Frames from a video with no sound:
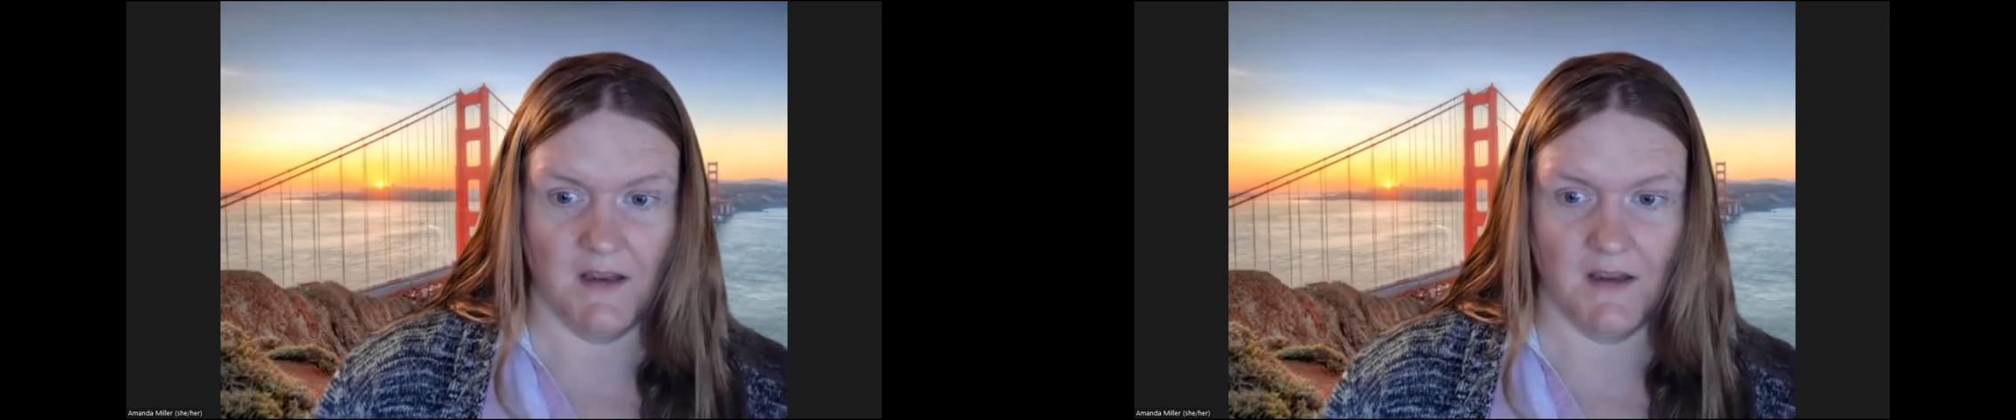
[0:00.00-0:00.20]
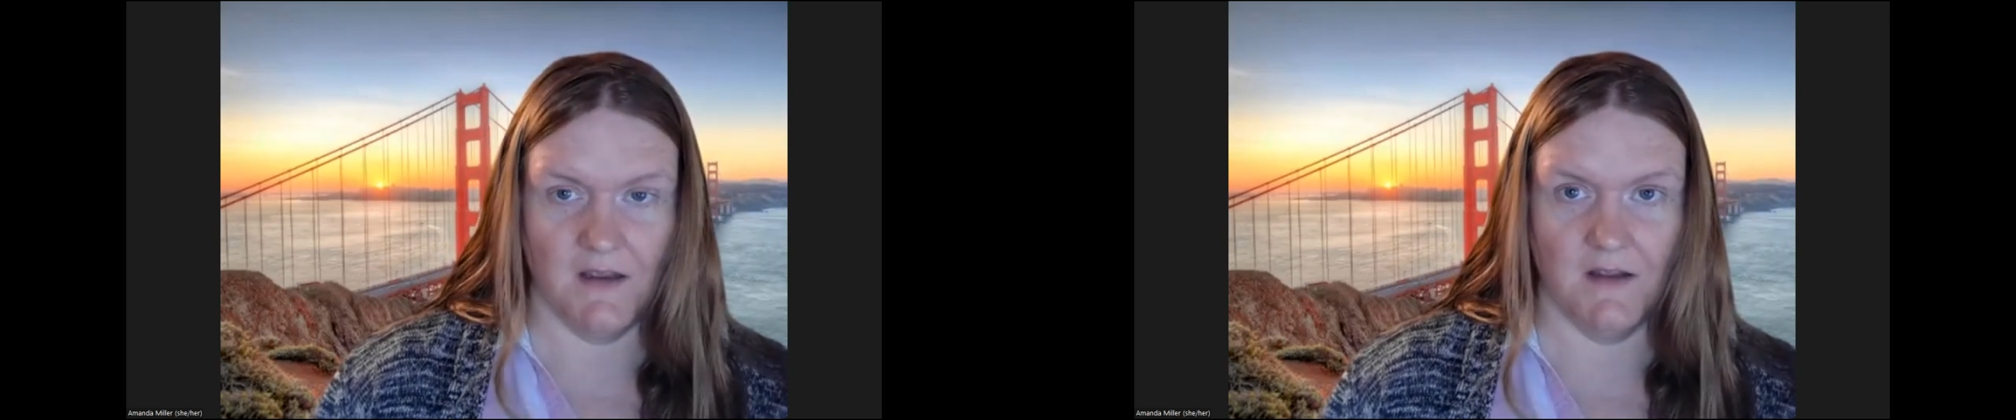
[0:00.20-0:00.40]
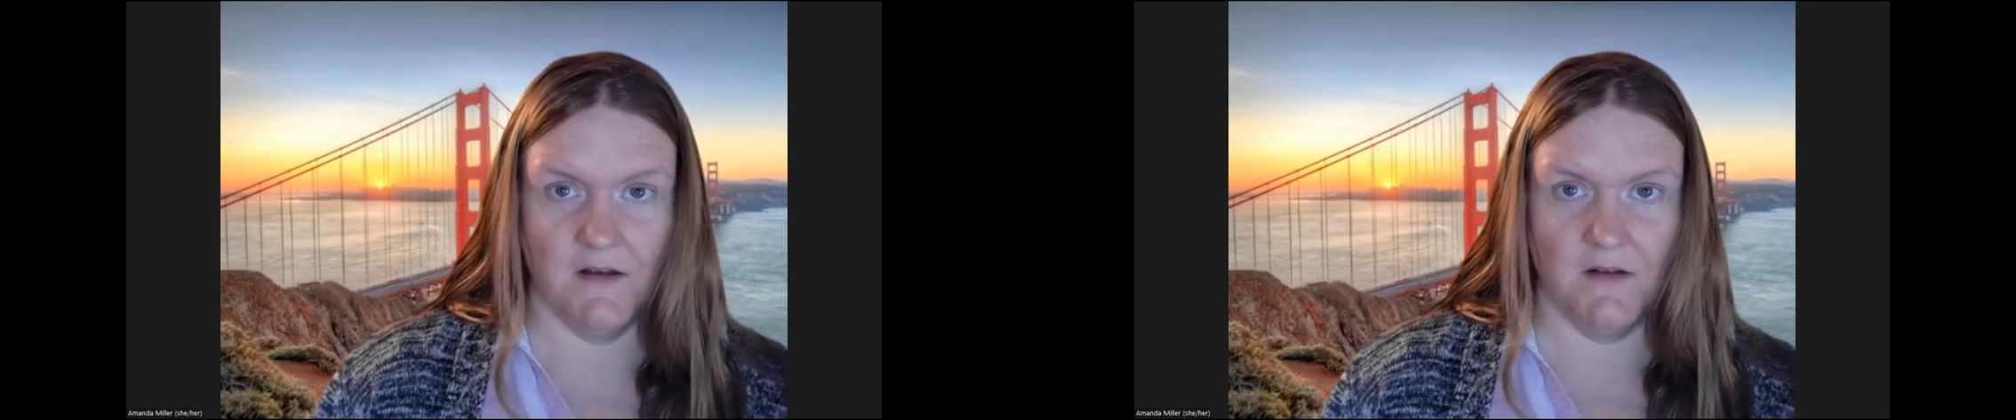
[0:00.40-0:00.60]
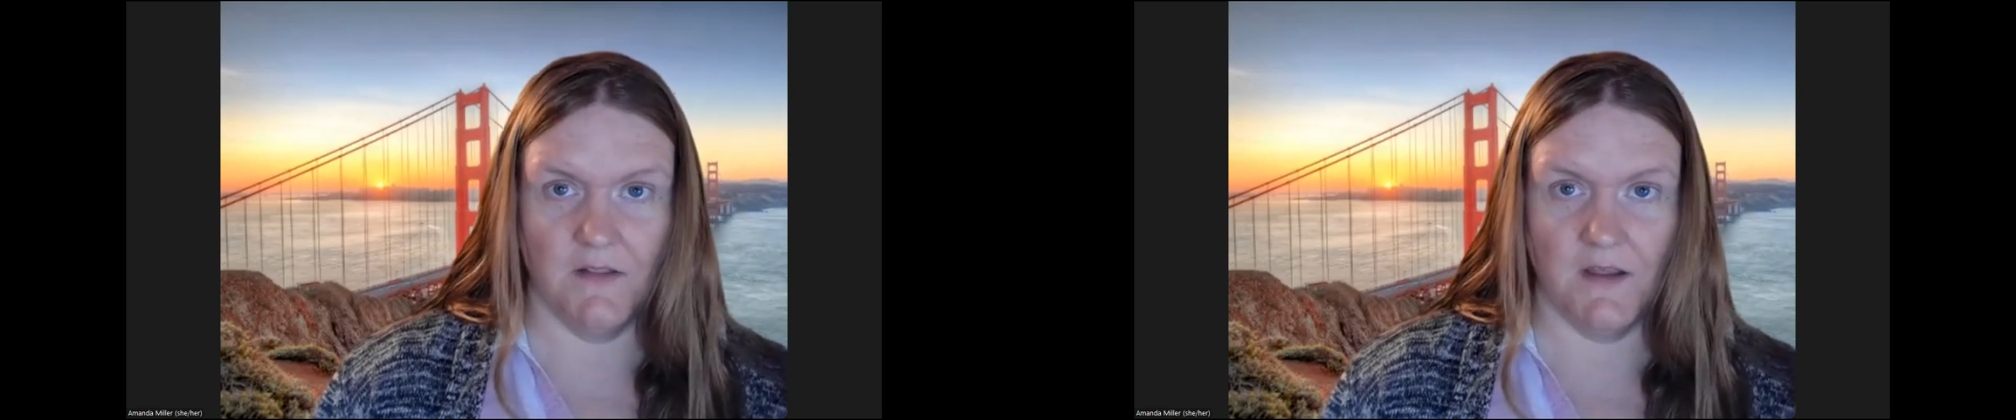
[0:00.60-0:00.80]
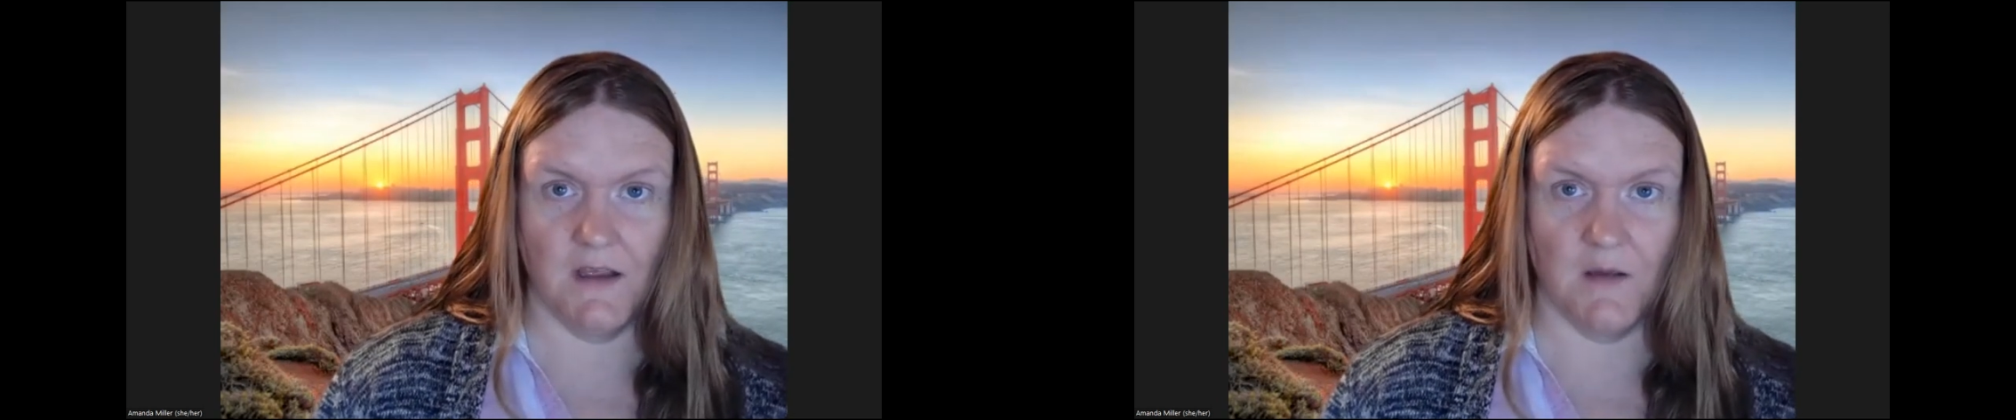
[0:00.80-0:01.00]
in
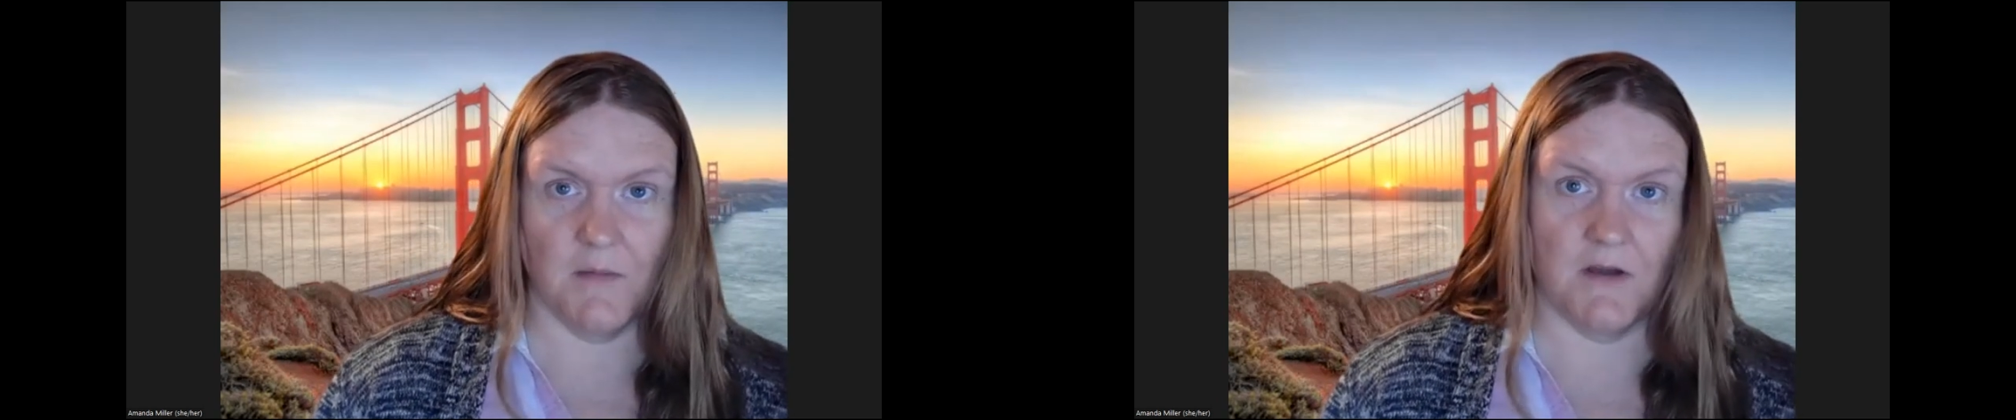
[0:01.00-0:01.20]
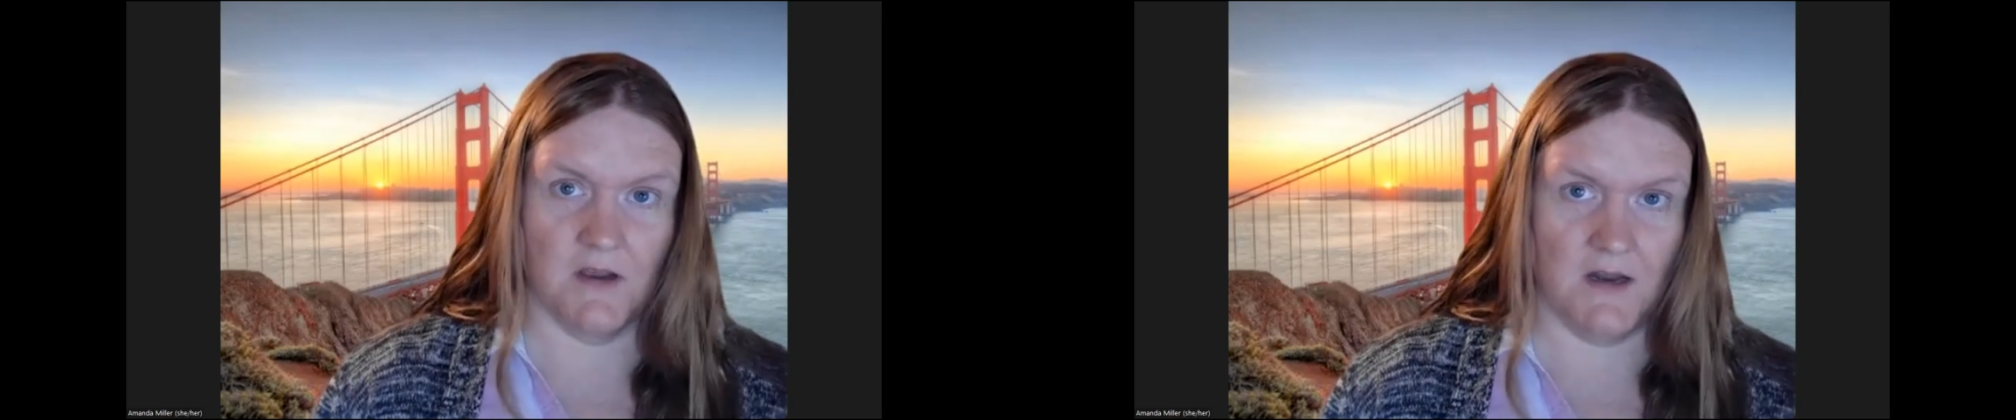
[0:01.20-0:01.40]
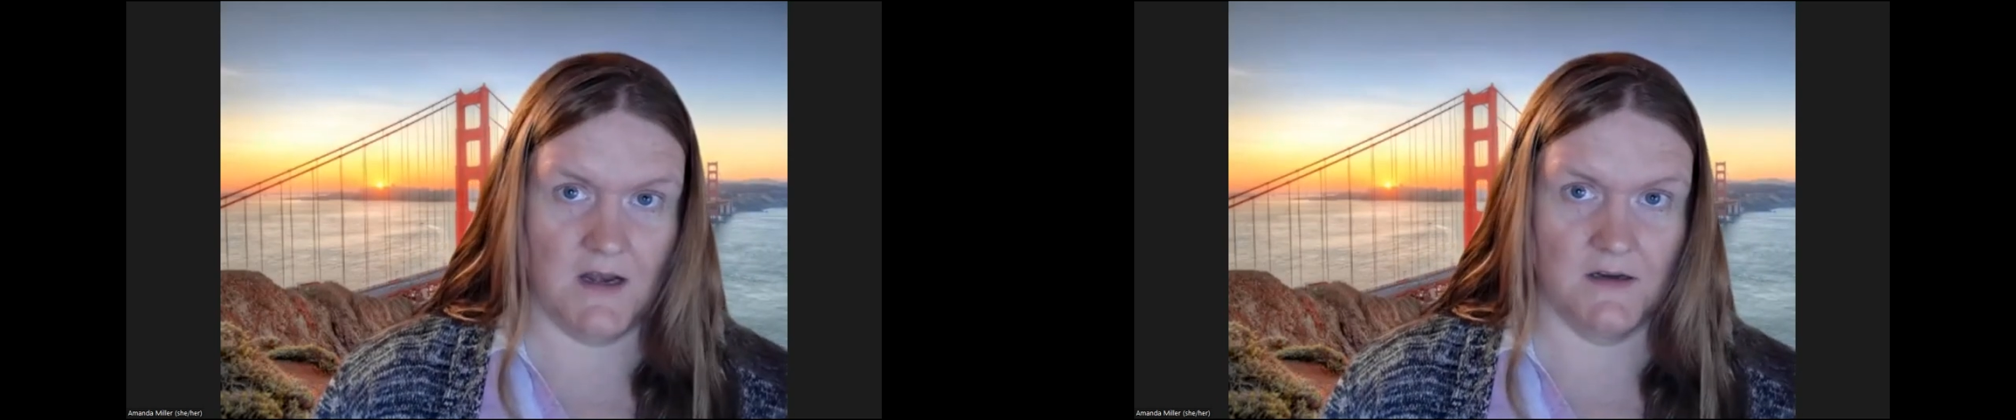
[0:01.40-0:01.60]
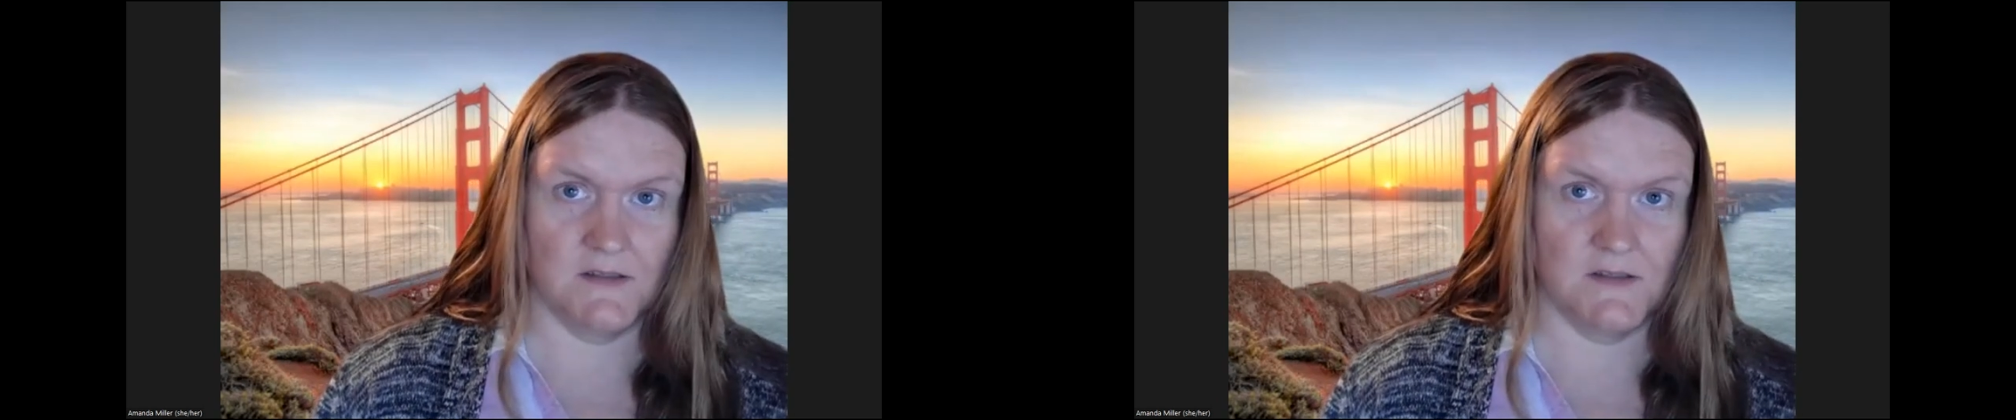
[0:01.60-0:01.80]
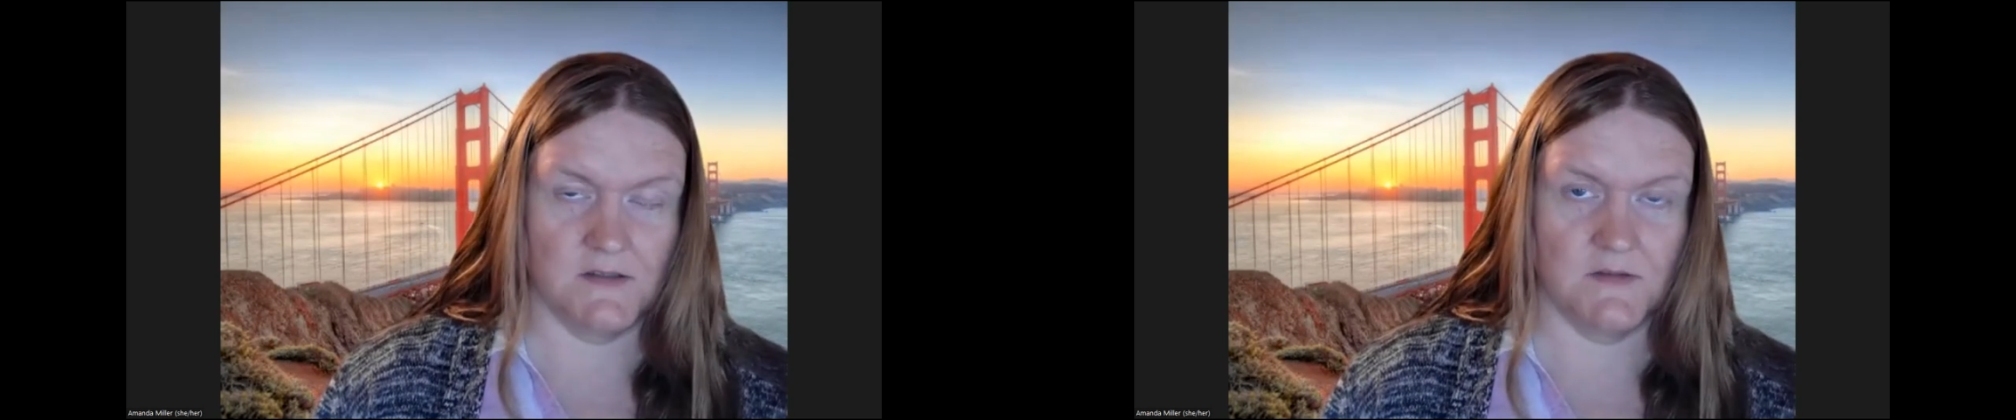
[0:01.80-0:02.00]
thinking about
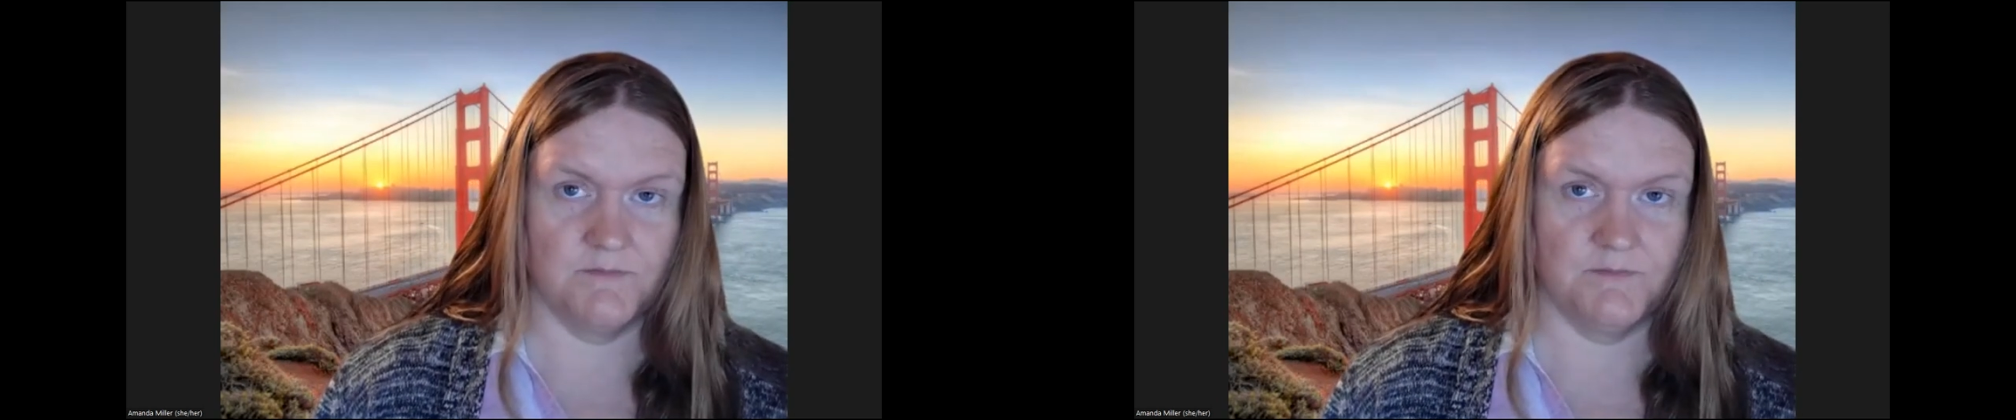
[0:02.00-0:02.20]
kinetics